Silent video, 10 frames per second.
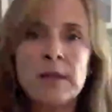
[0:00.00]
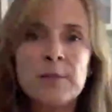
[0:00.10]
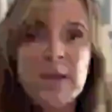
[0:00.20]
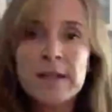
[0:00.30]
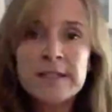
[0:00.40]

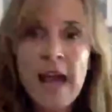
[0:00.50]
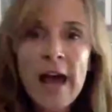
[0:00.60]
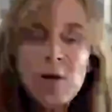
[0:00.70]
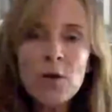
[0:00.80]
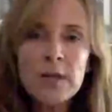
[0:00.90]
because
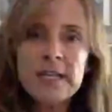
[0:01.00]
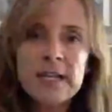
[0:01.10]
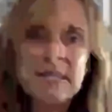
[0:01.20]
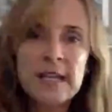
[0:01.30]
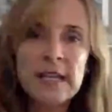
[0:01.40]
not only
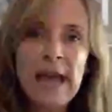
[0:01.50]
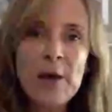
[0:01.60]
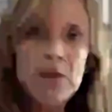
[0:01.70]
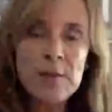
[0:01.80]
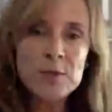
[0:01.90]
does it allow
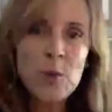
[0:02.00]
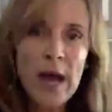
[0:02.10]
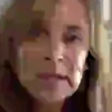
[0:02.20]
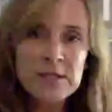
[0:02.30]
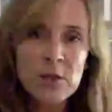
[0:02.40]
them to ask